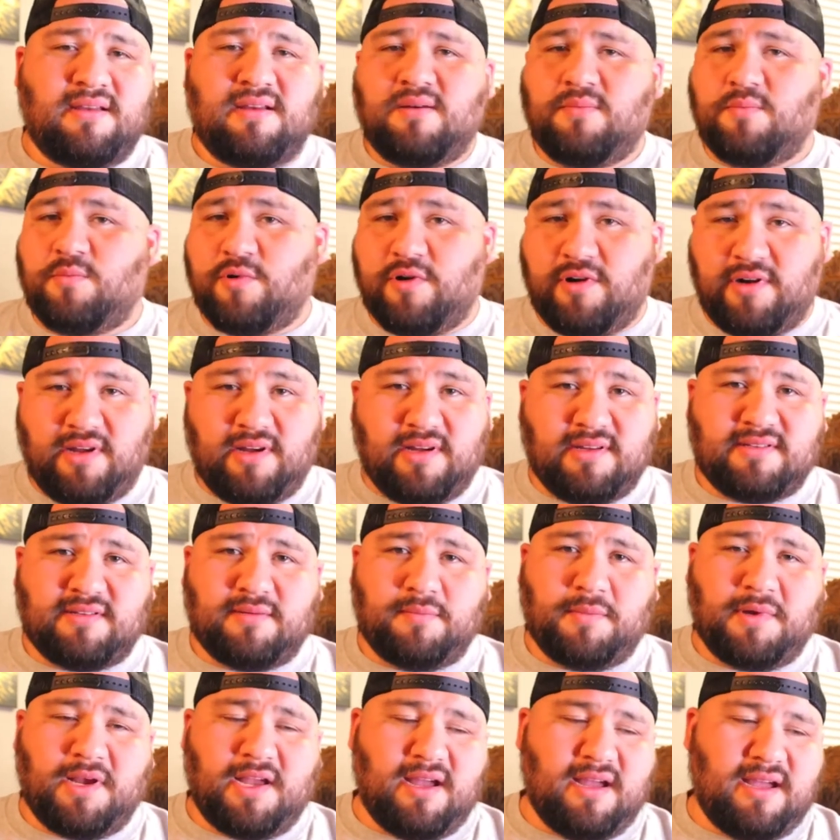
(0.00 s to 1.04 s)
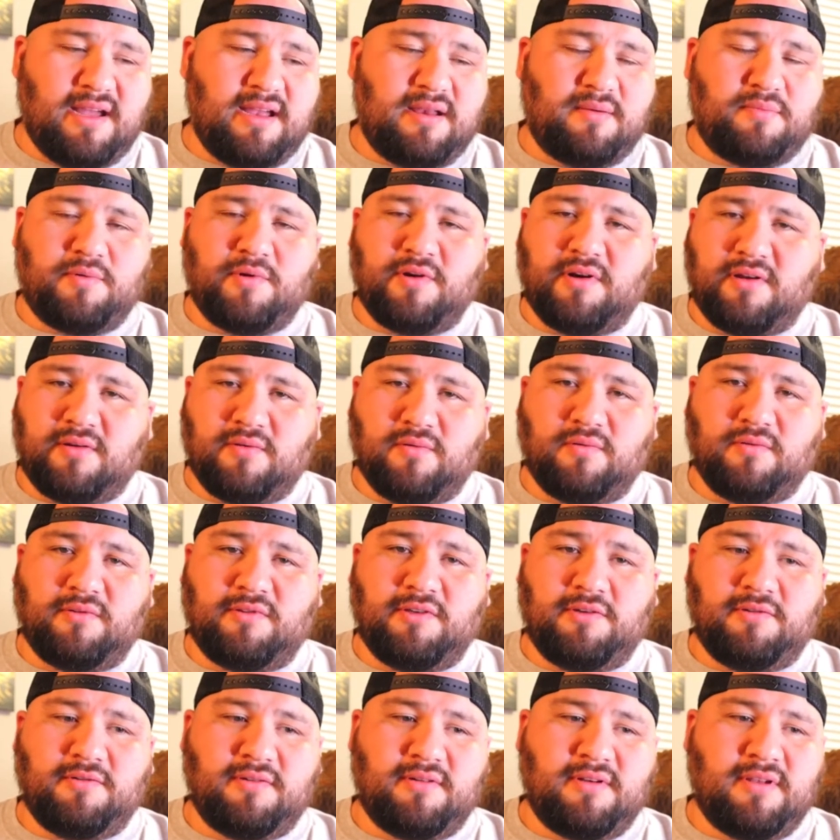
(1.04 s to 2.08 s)
Pretty awesome guy, pretty cool
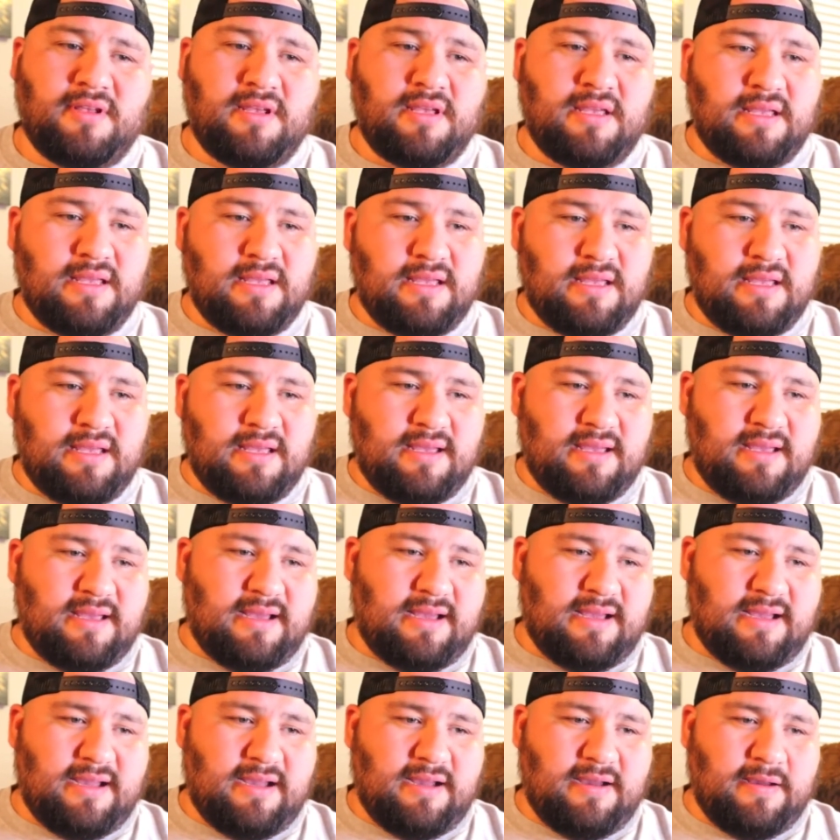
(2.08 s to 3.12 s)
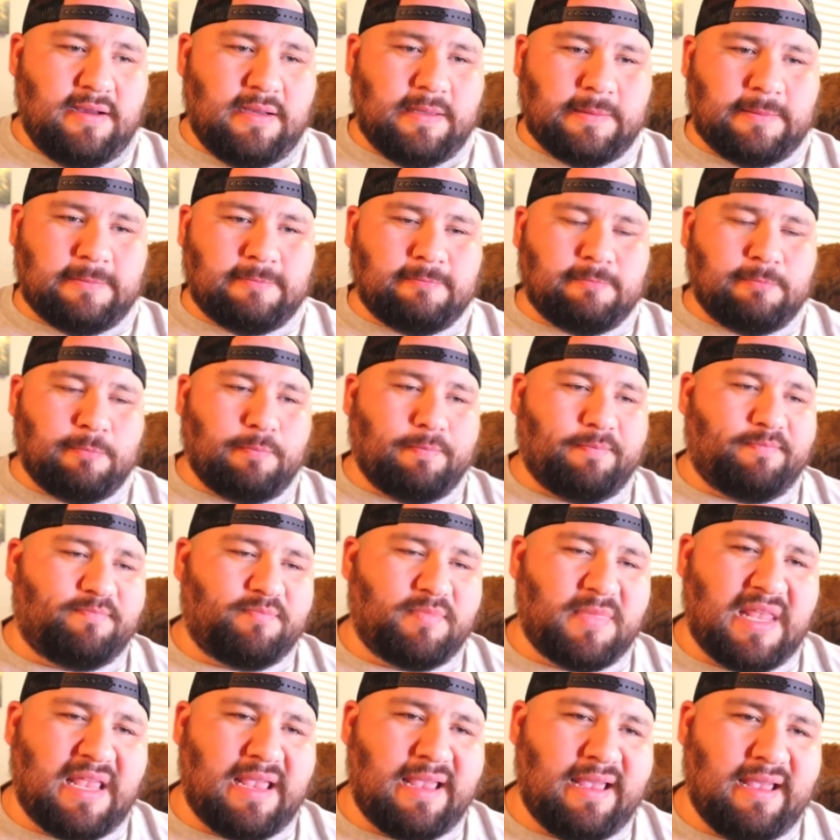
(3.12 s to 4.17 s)
dude.
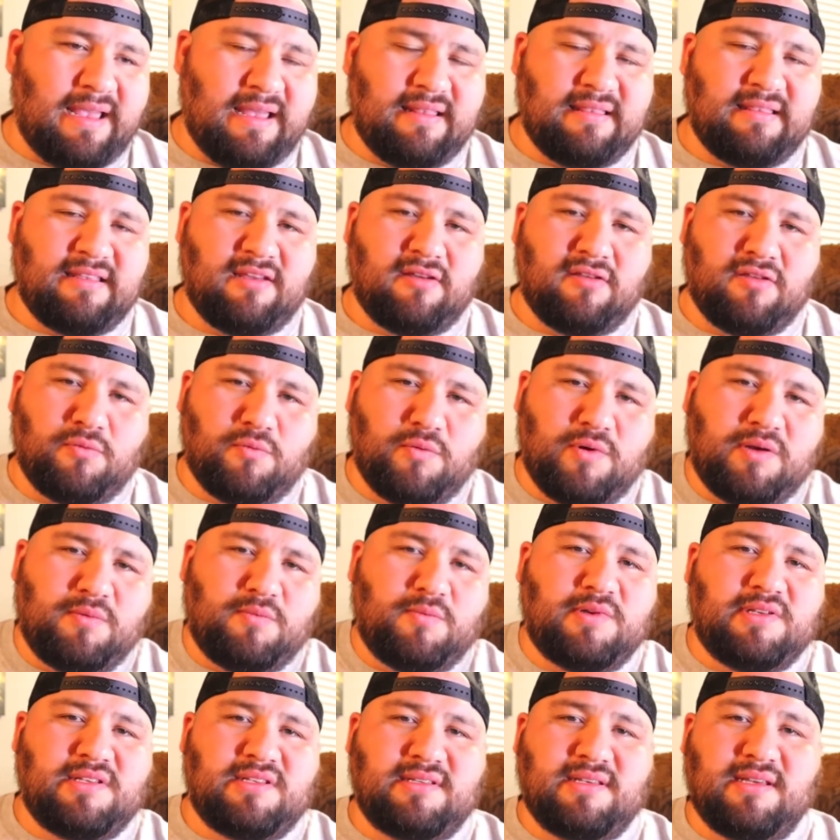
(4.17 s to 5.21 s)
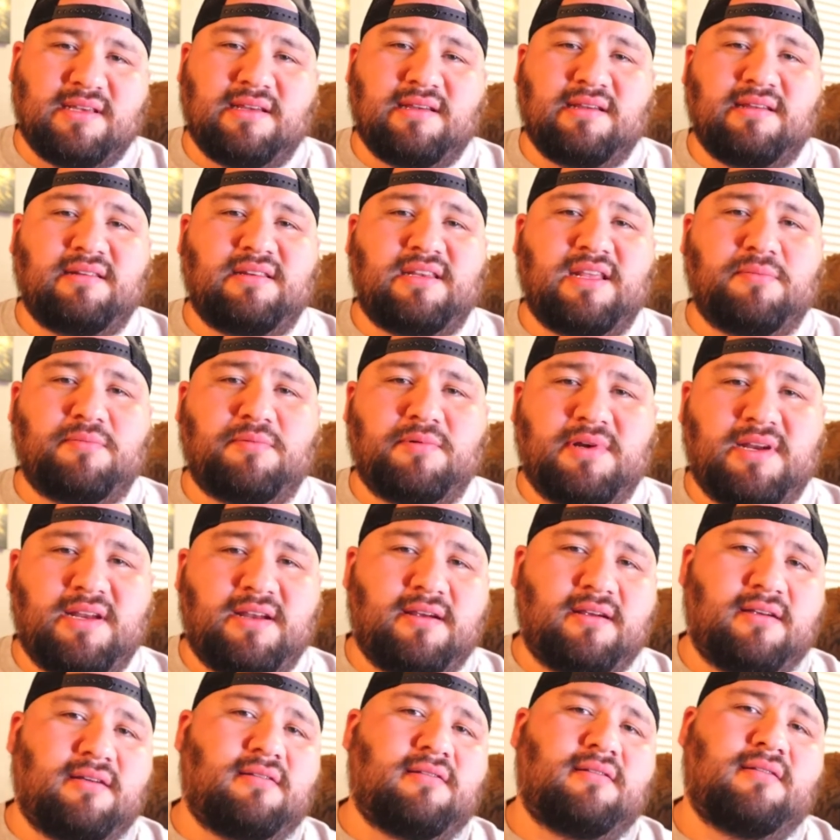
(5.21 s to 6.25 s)
And the other one was
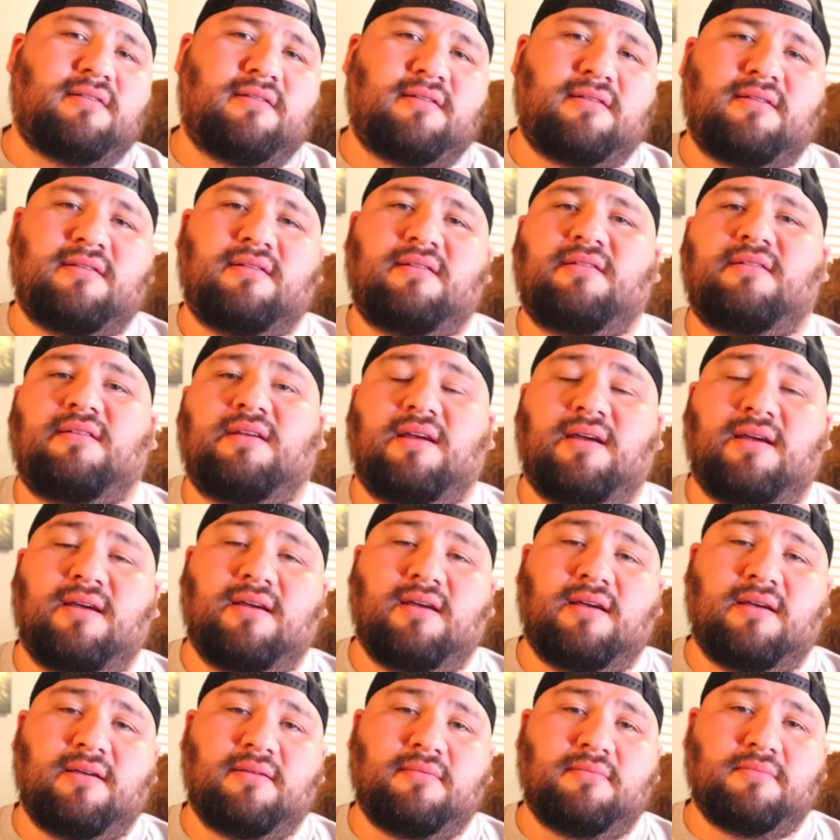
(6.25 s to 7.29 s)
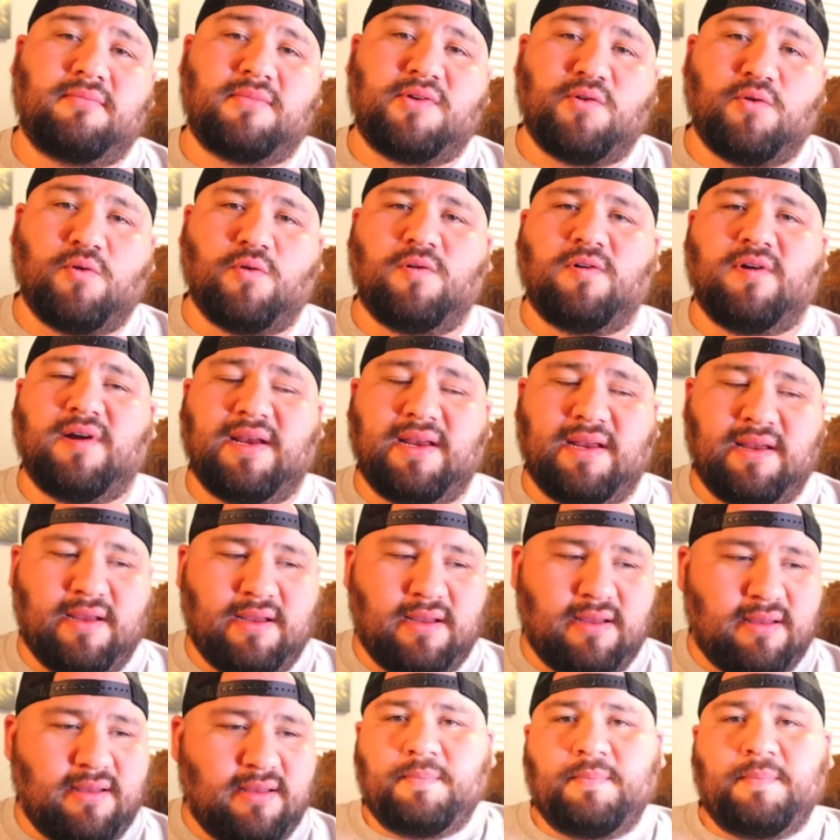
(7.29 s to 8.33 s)
Debonair, Corey.
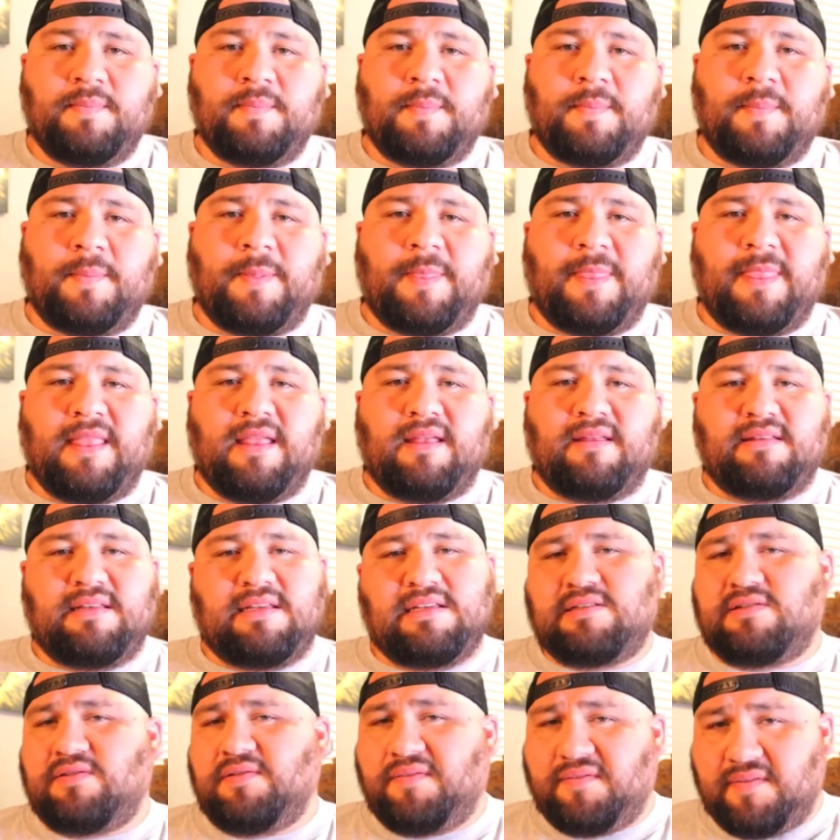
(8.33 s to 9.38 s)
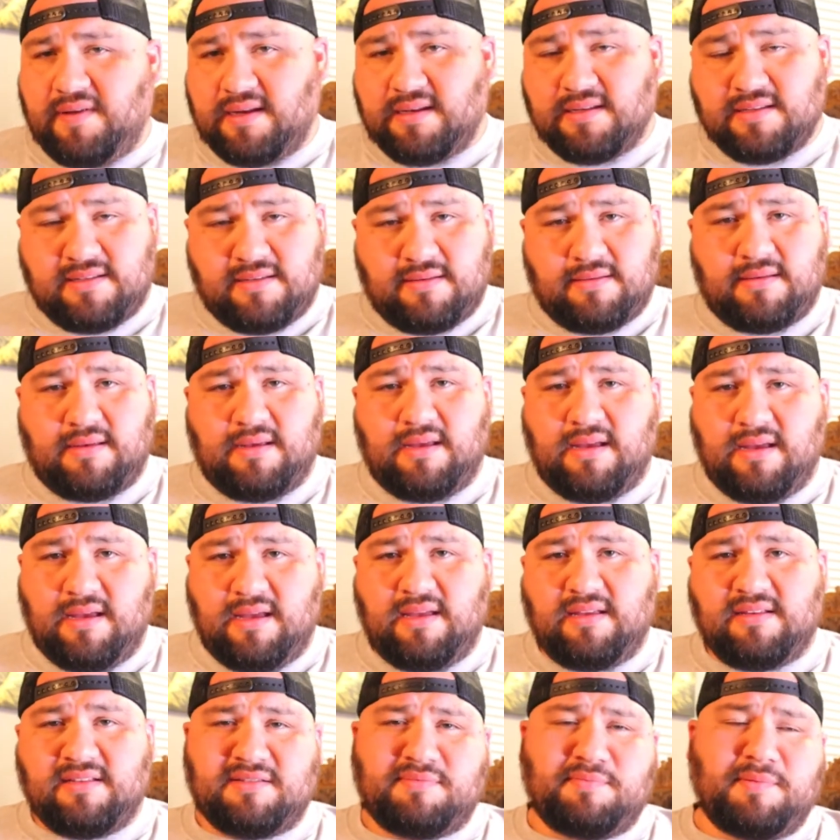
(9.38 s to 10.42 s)
These two fellas
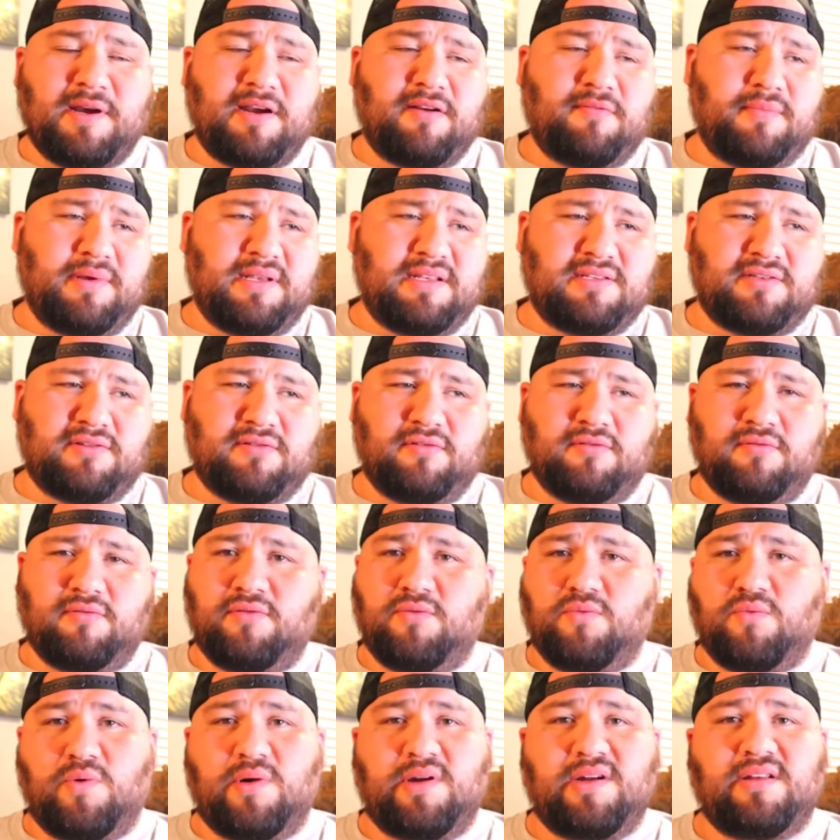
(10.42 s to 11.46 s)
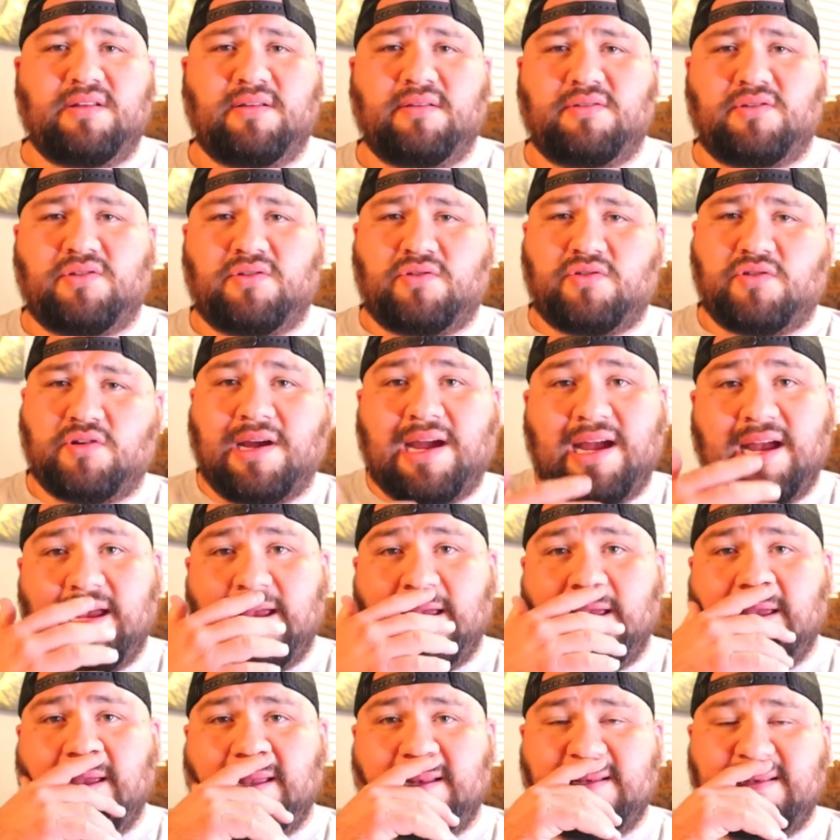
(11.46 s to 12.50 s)
inspired me to want to try
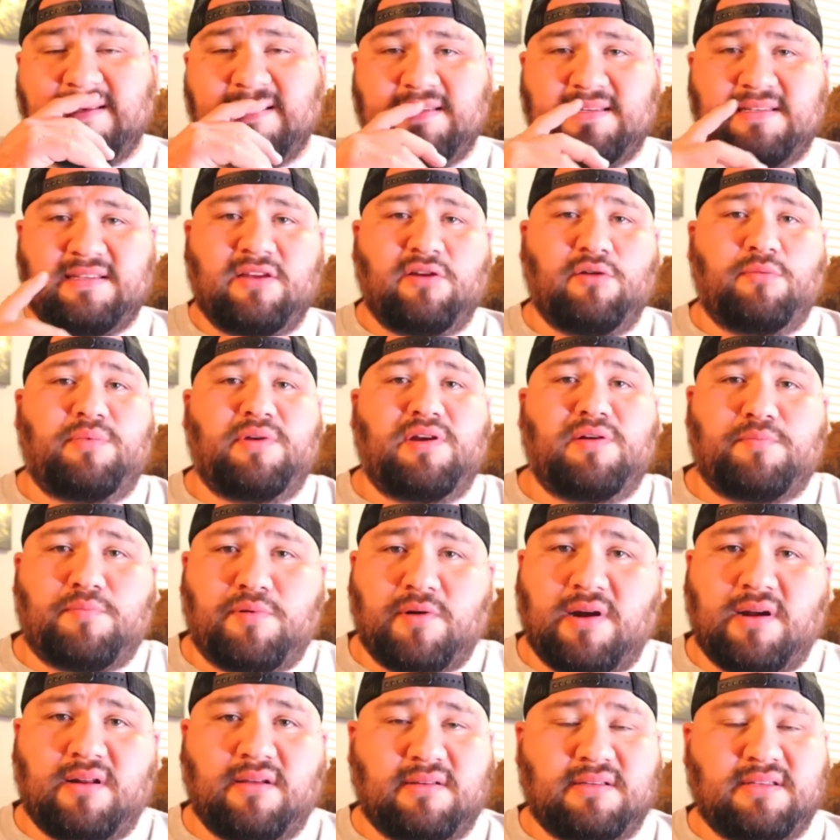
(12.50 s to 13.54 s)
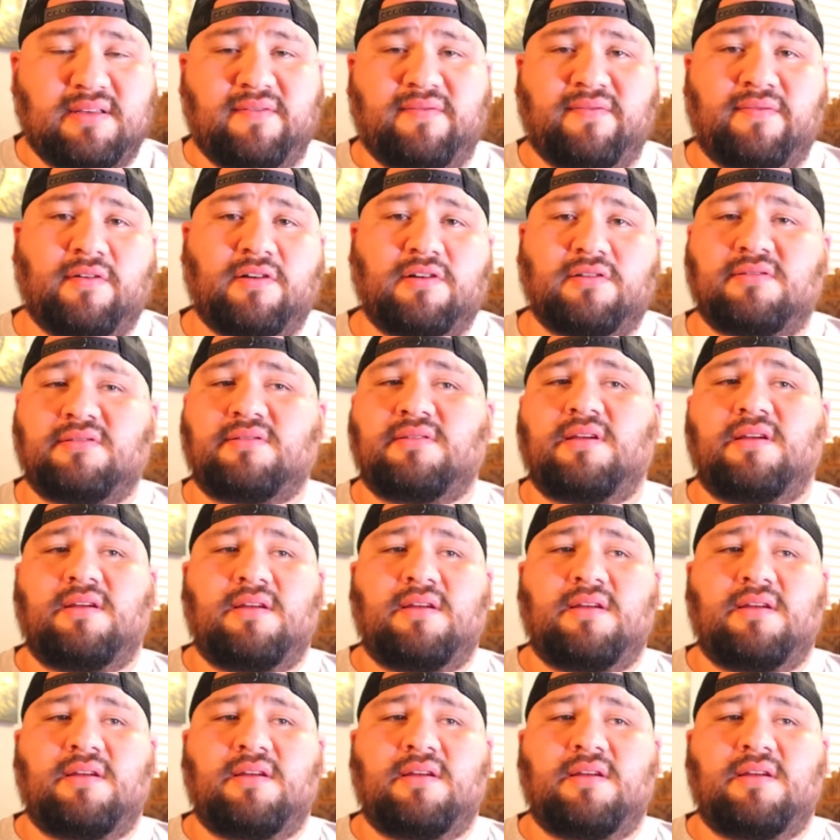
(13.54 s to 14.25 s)
and sell beer products at first.